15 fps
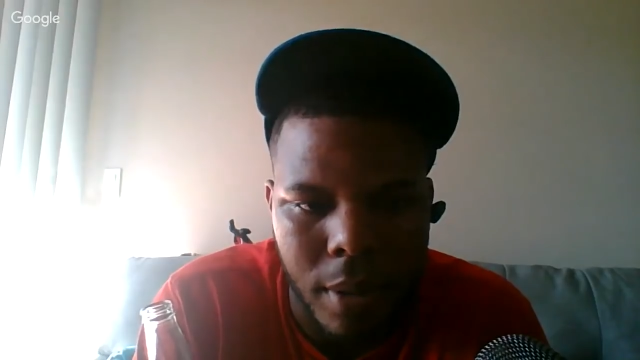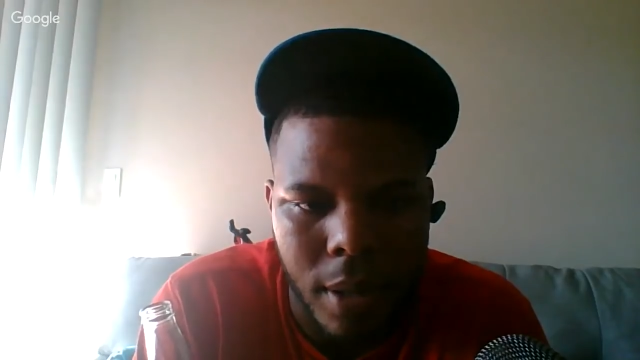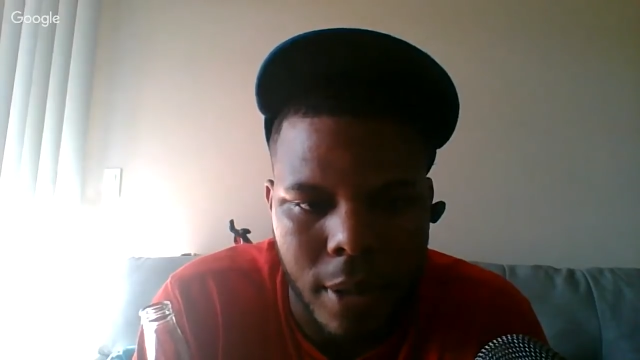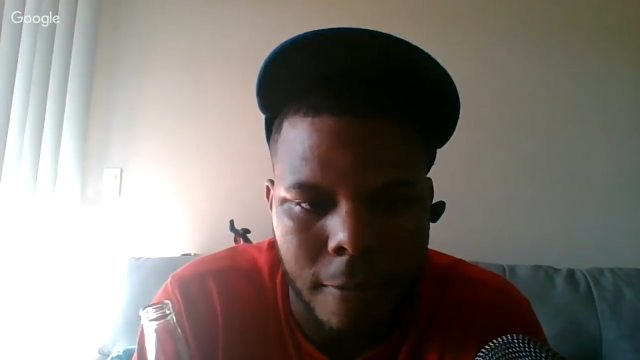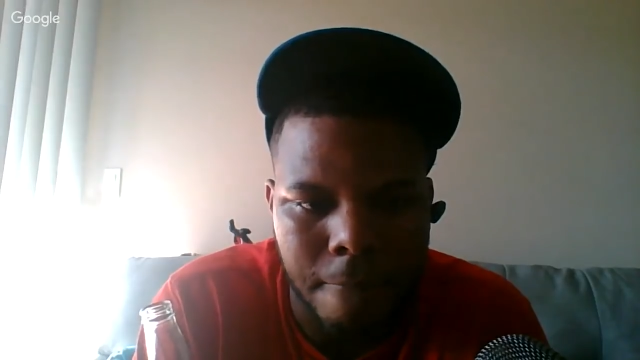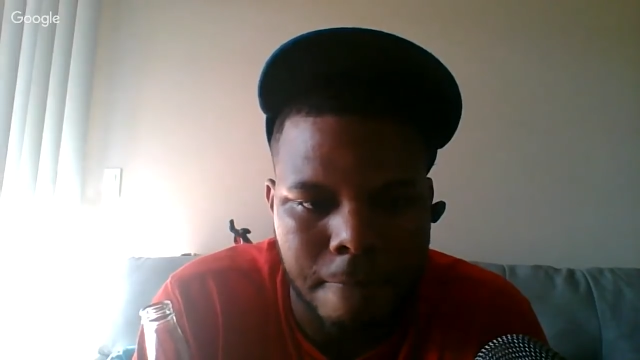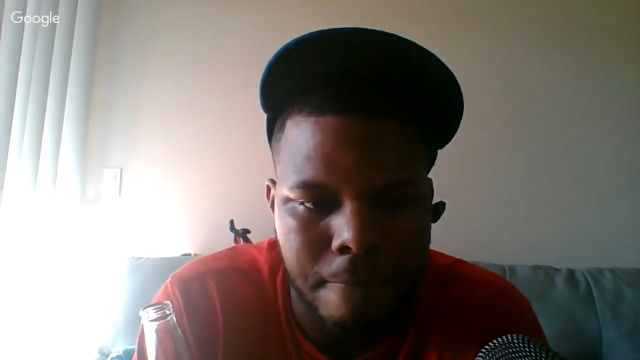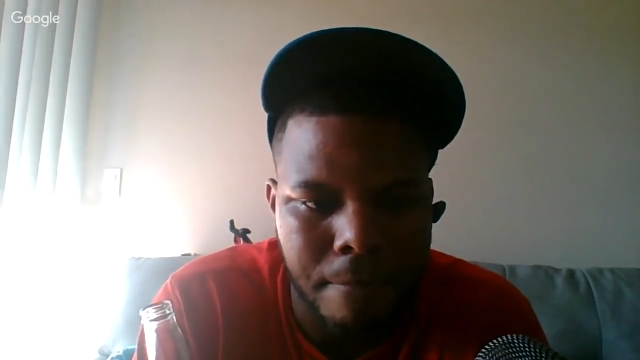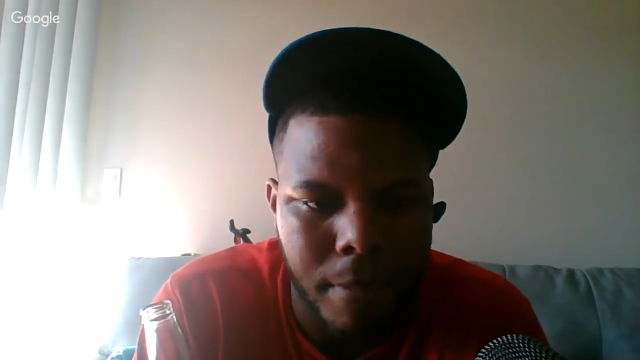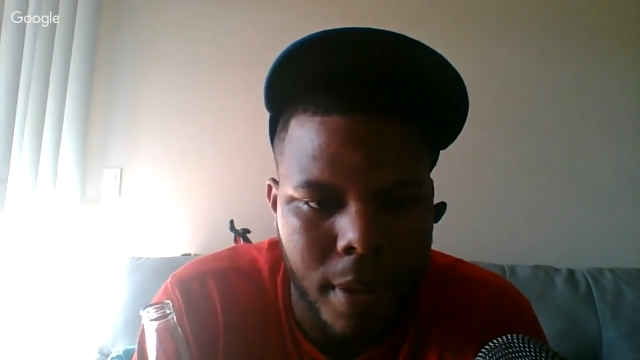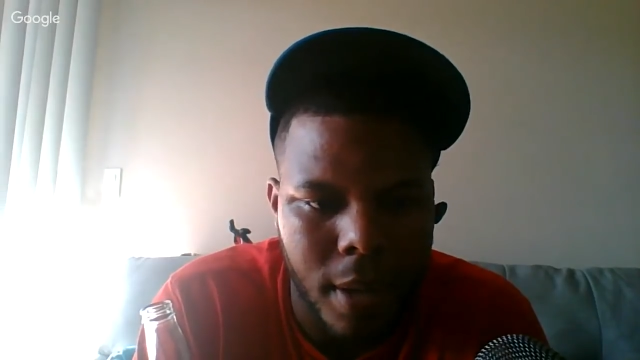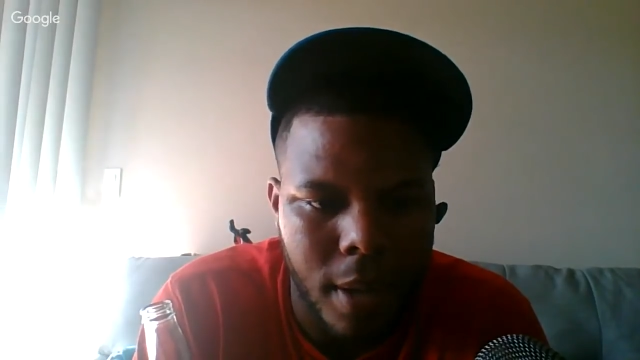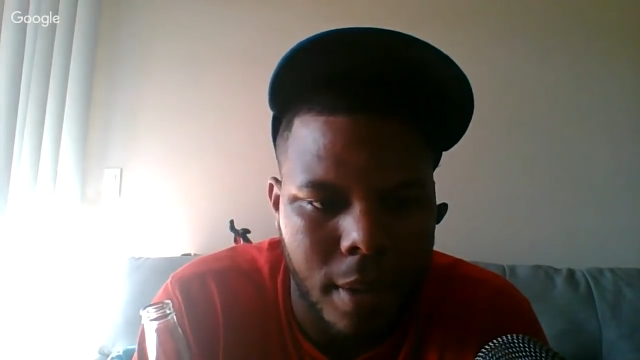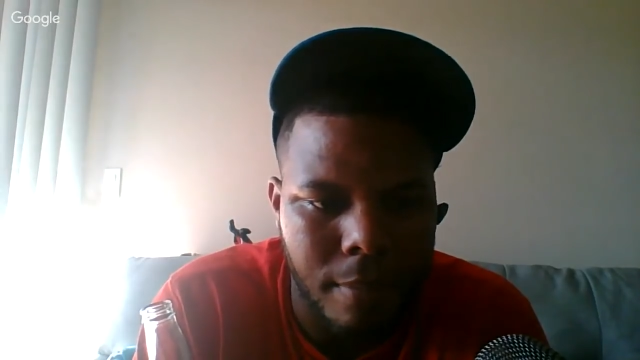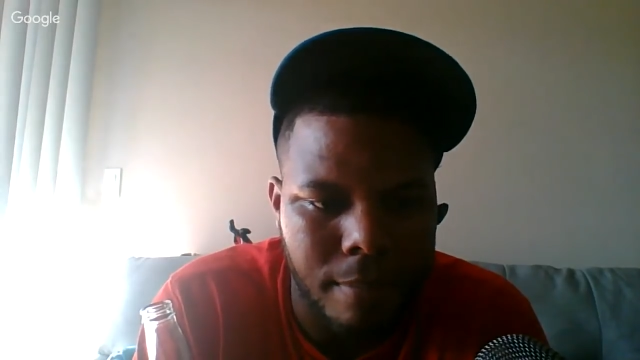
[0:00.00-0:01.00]
but
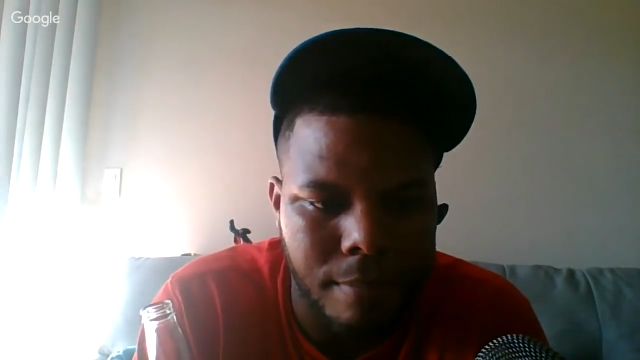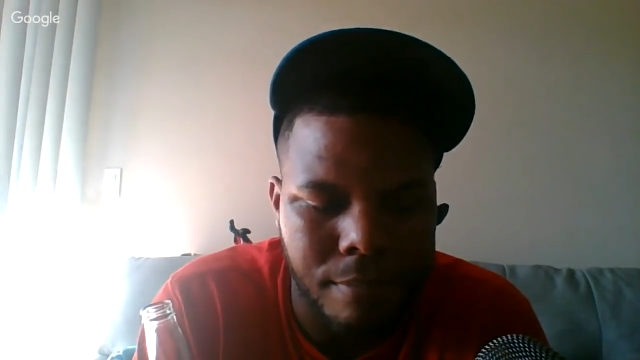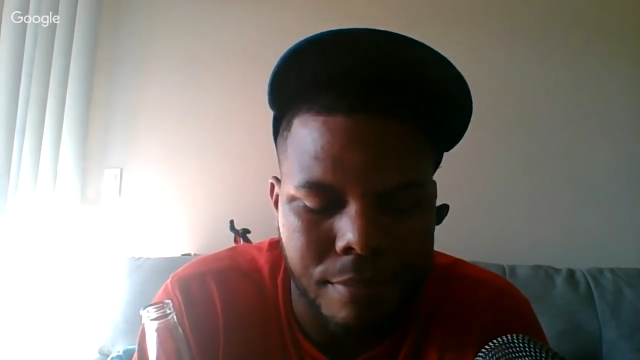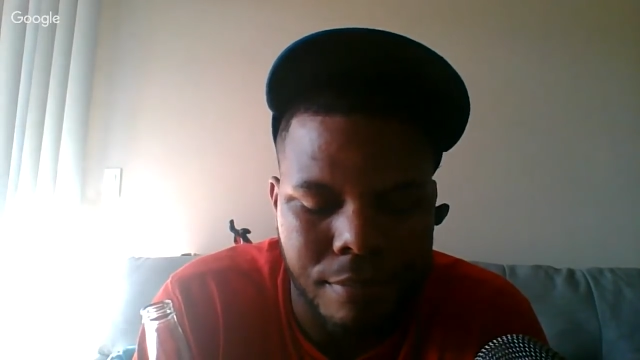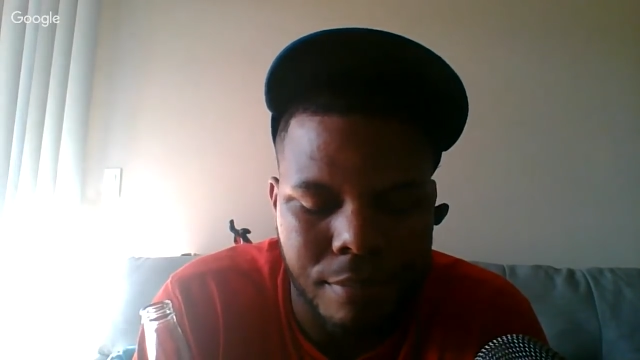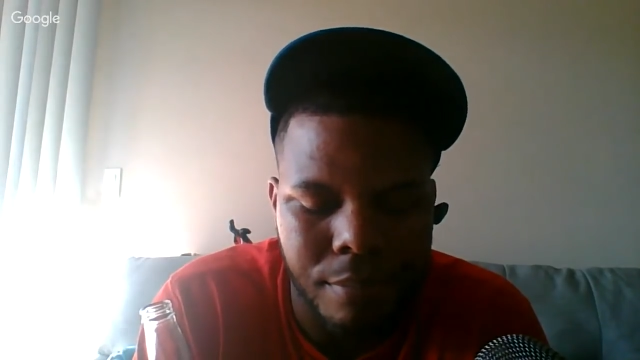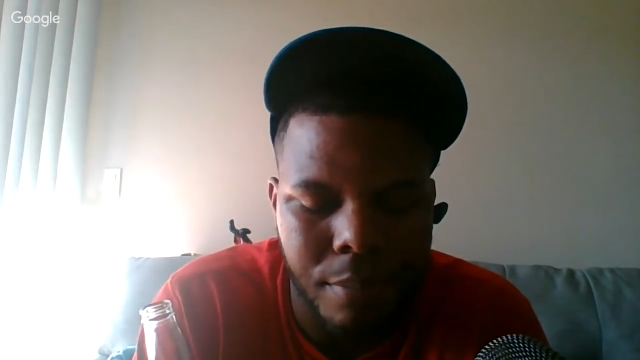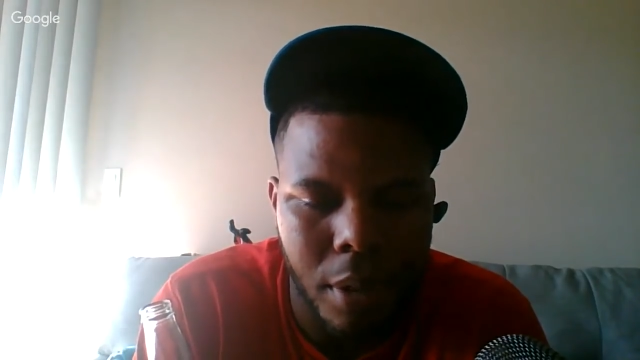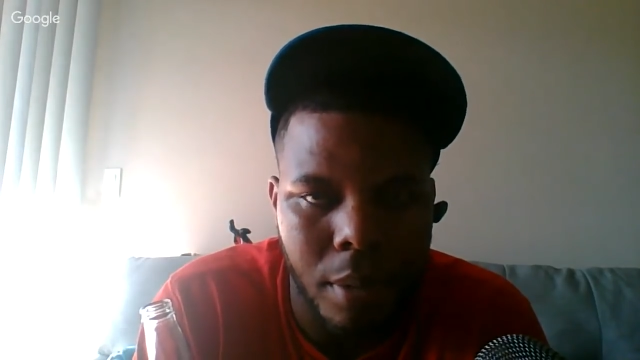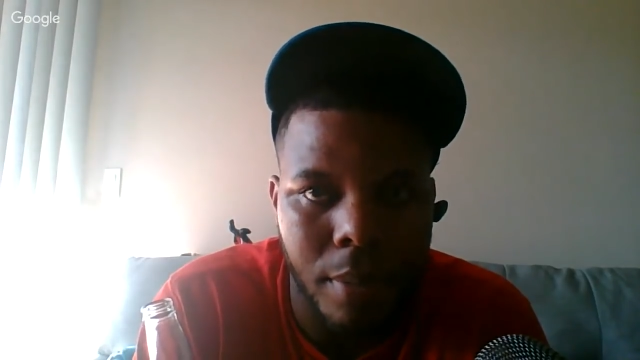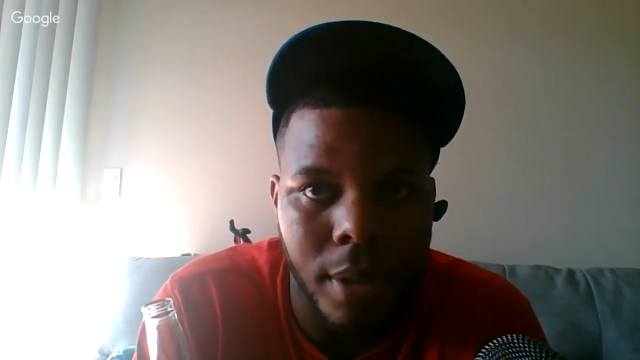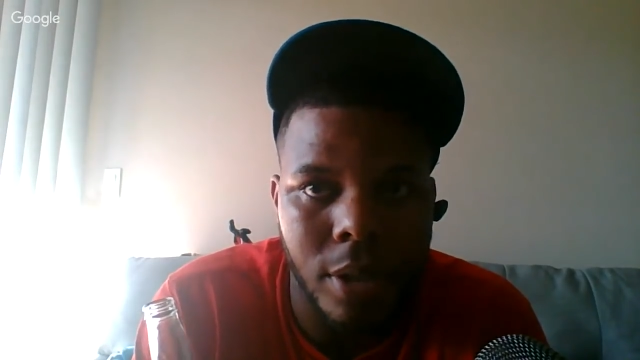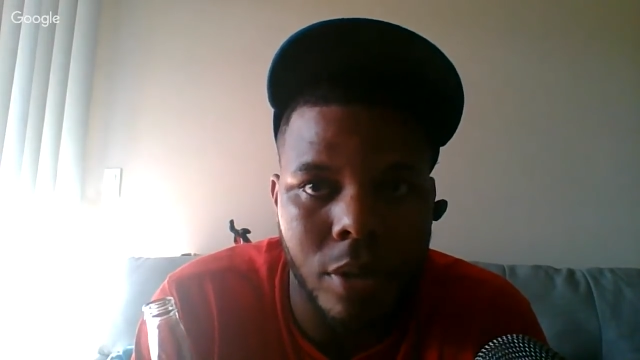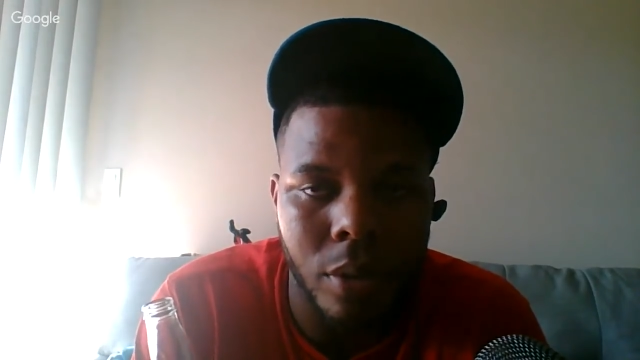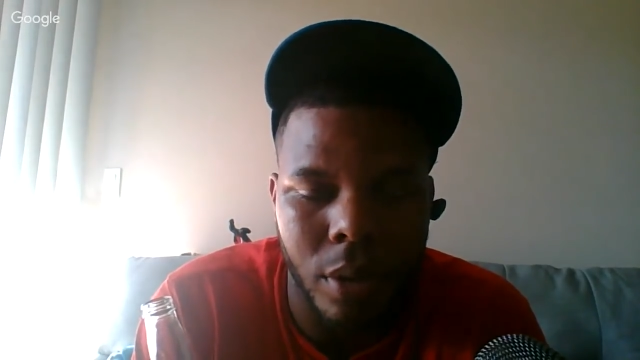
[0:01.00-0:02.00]
pretty
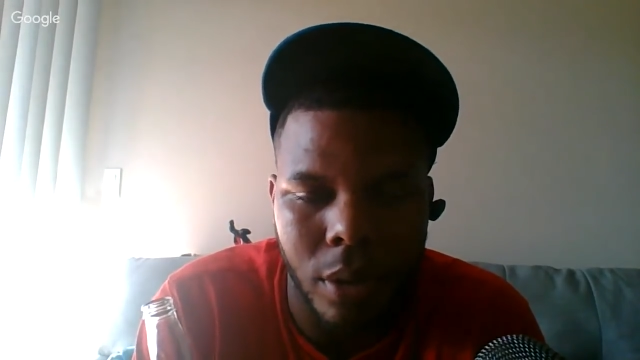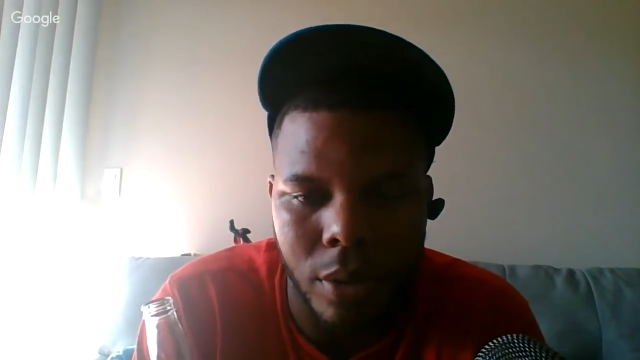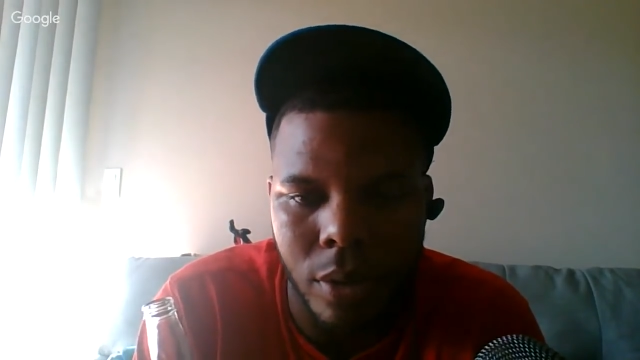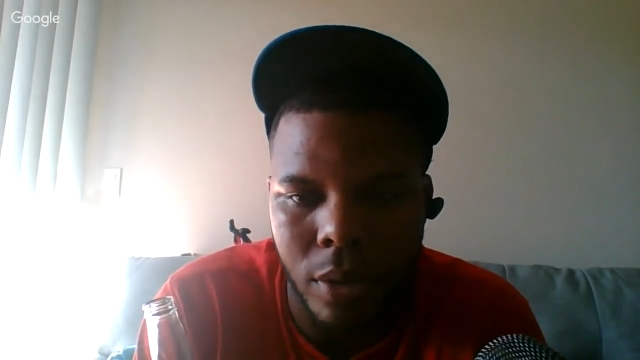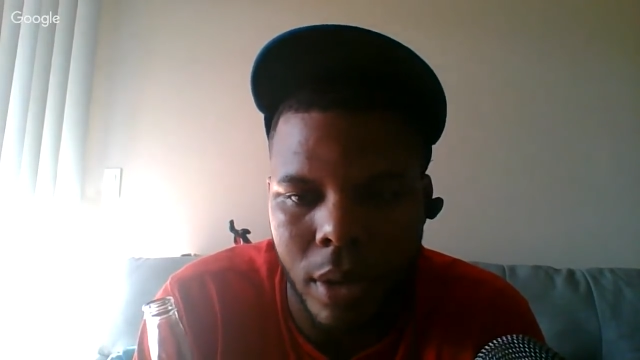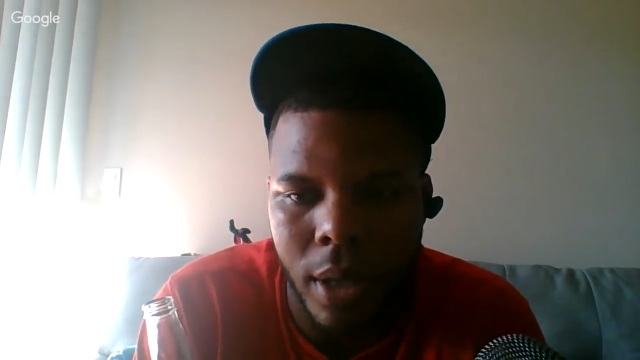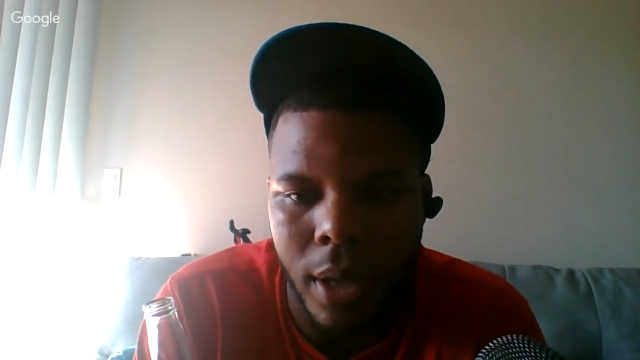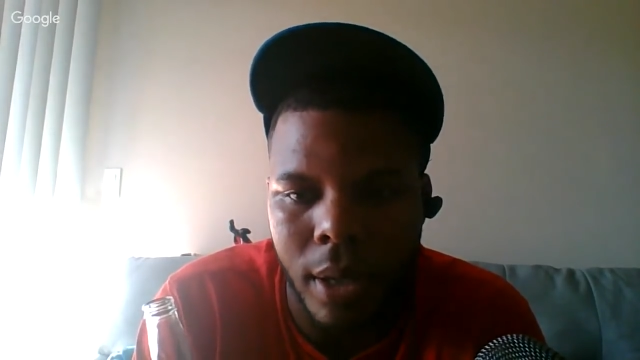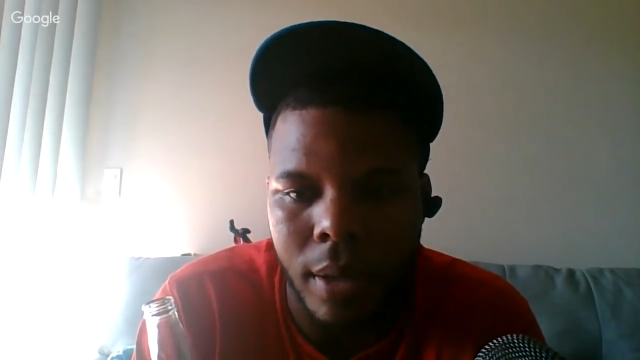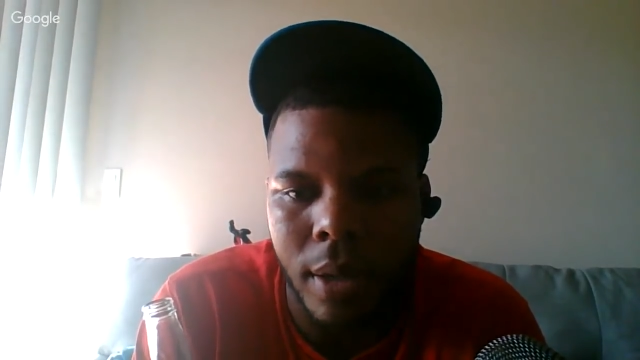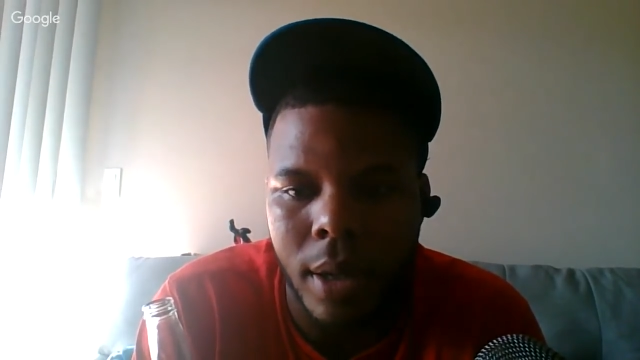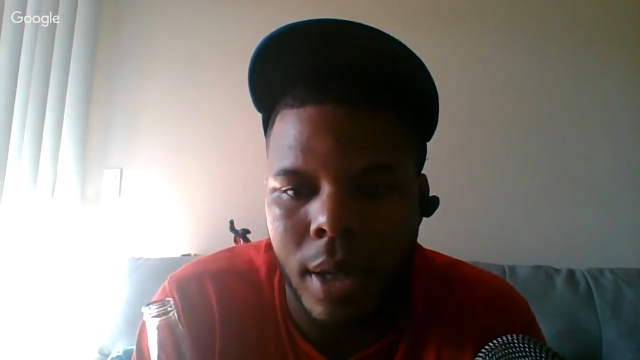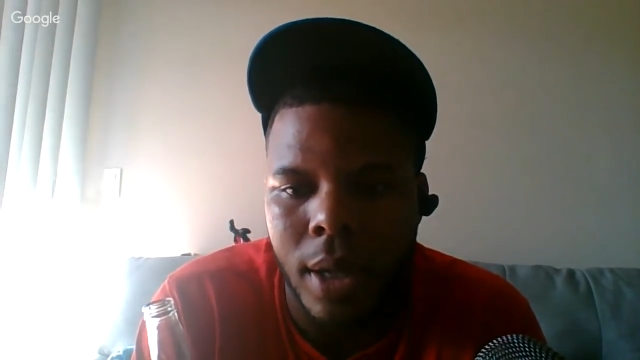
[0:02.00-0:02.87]
much too little too late.